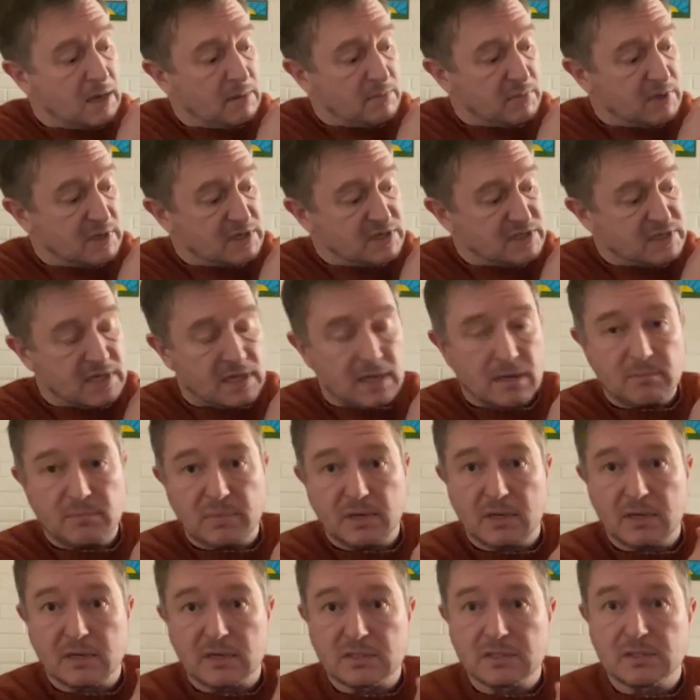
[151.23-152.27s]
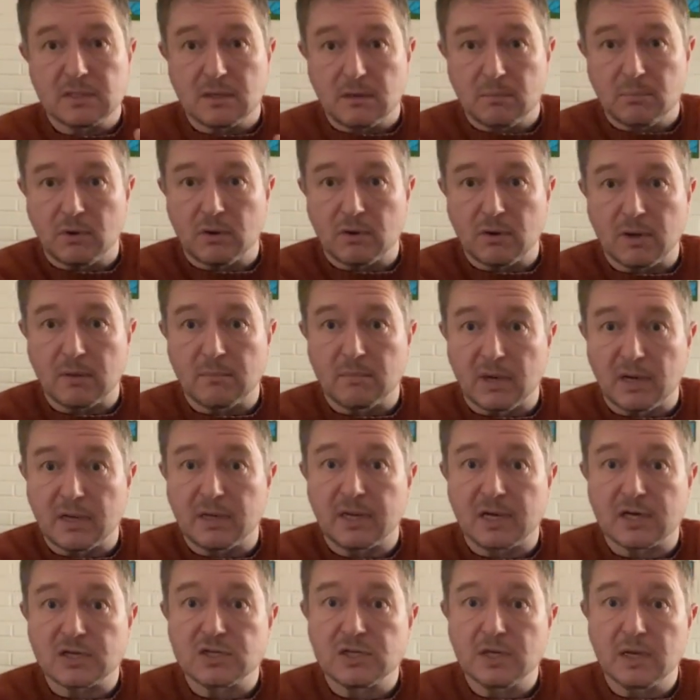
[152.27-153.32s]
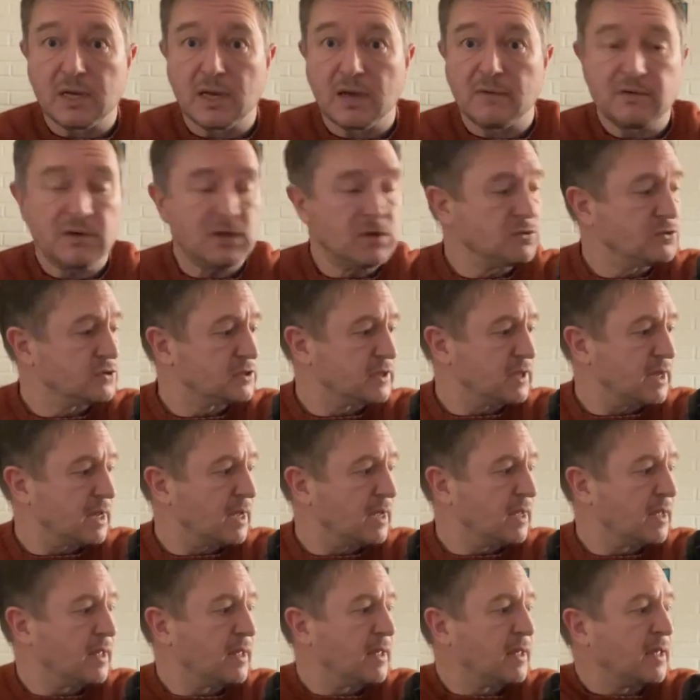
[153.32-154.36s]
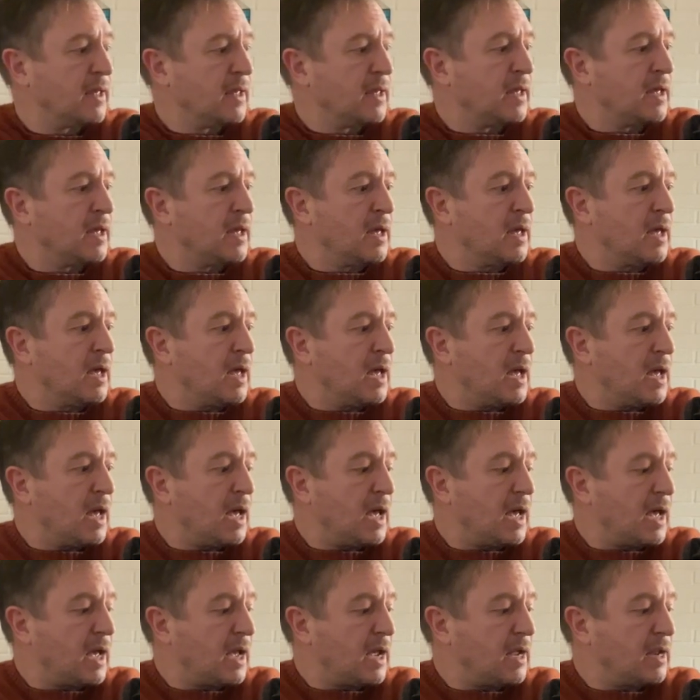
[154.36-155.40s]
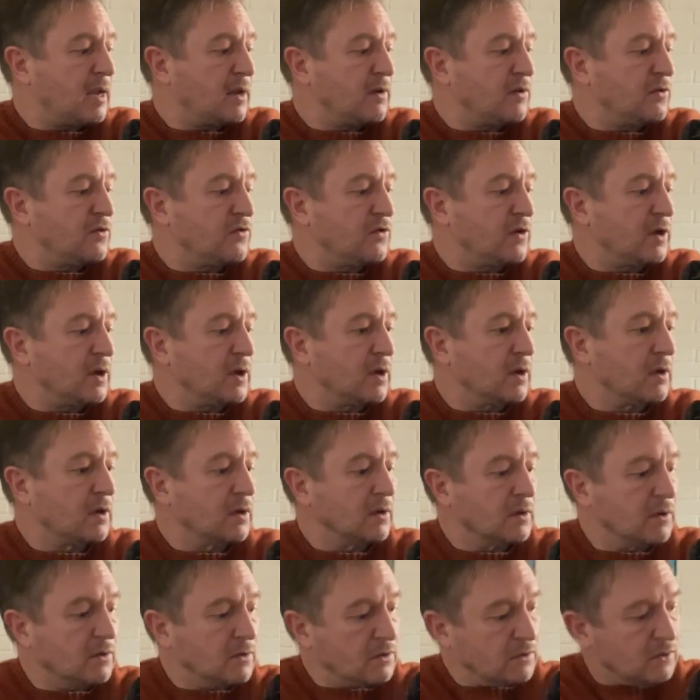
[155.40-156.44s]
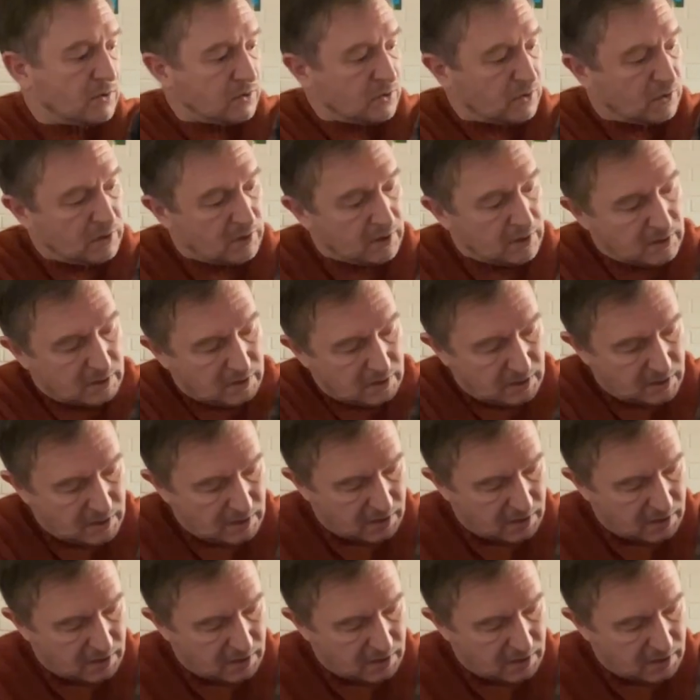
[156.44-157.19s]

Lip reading: But it's there because a pocket might actually have a use there. And collar,